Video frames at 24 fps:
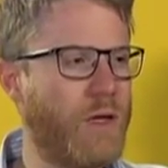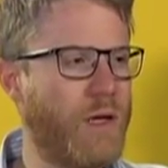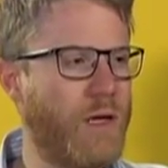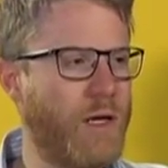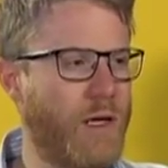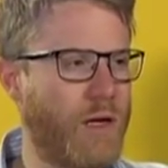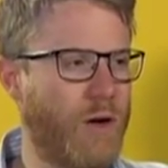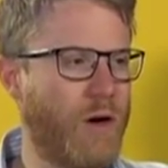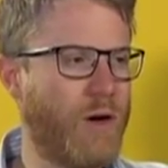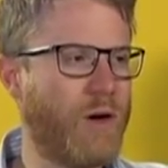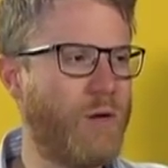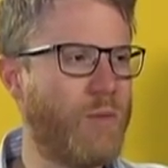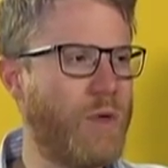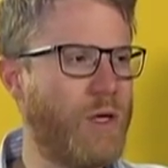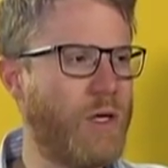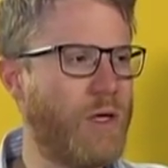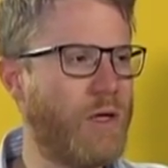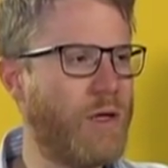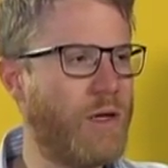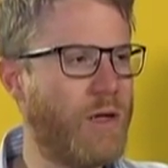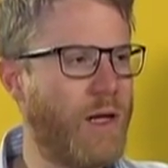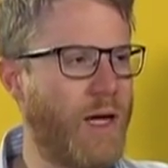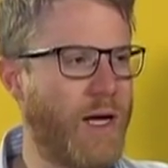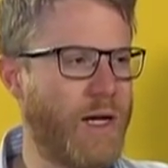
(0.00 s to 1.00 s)

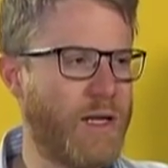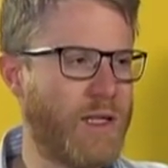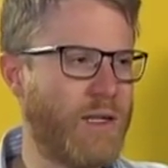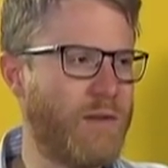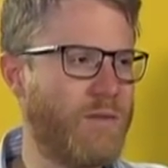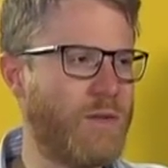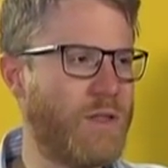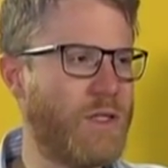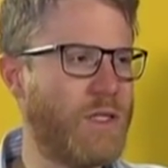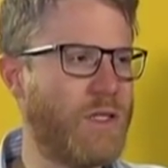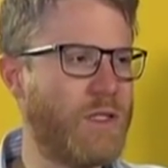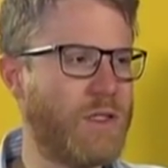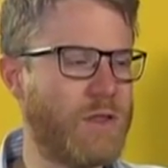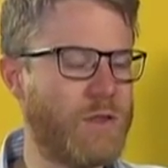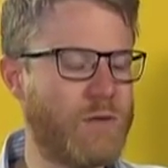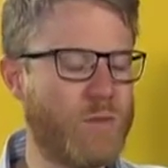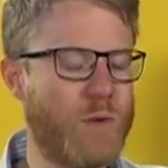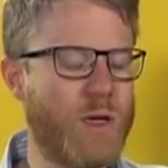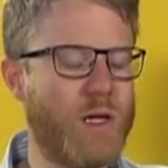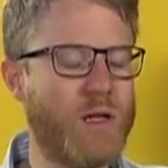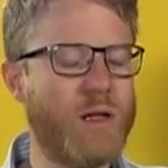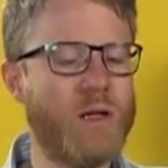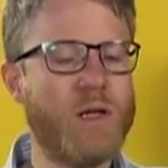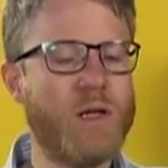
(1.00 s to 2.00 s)
economy activities as well.